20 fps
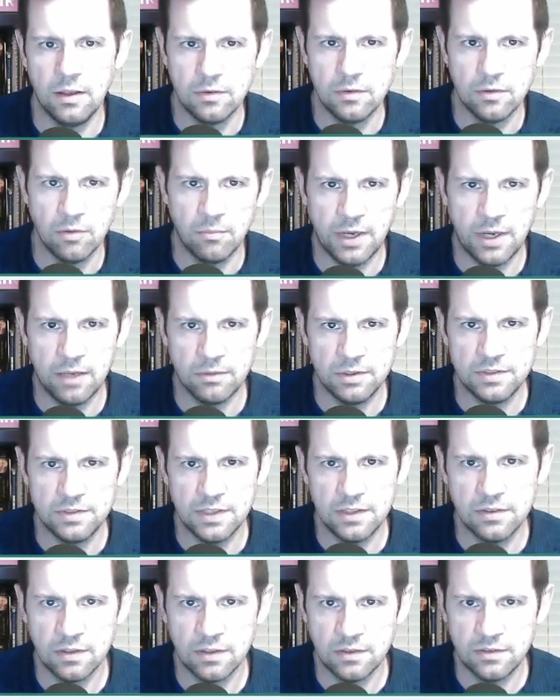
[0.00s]
So mine
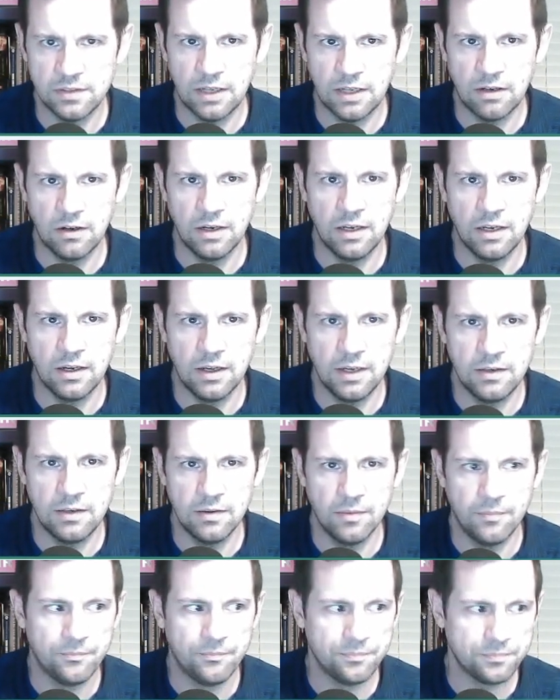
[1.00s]
resets on Saturday night,
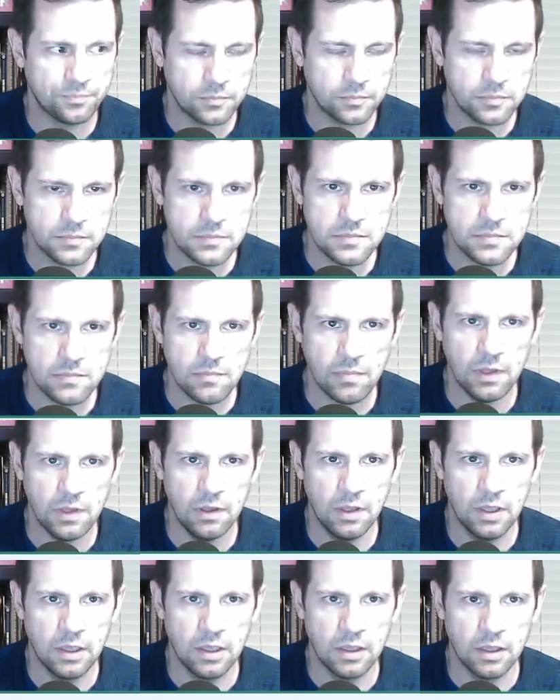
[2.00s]

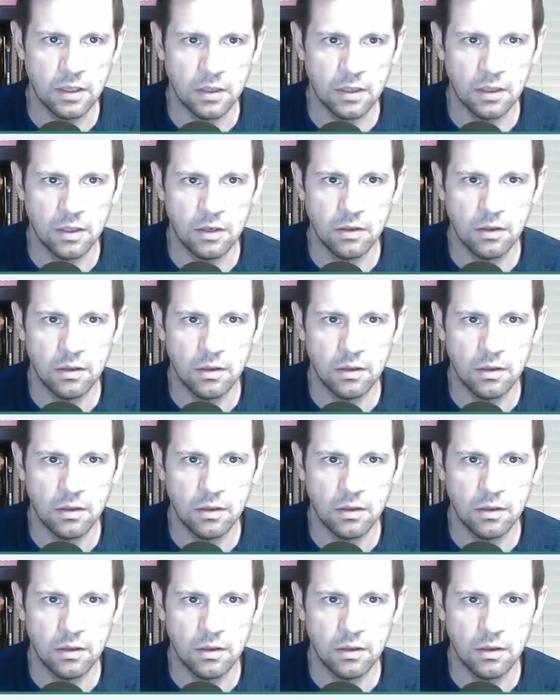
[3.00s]
and